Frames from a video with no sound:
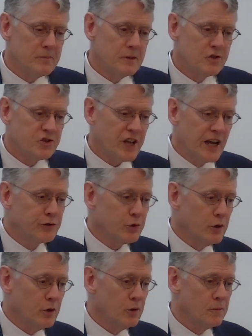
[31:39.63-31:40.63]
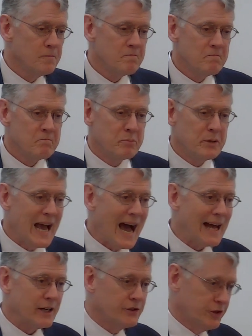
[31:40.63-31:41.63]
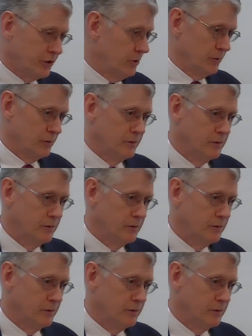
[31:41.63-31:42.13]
central beatitude,